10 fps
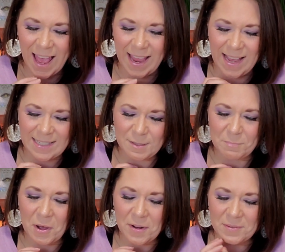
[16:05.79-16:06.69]
And
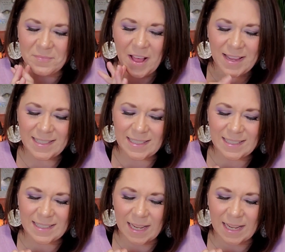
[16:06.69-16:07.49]
bottom line is,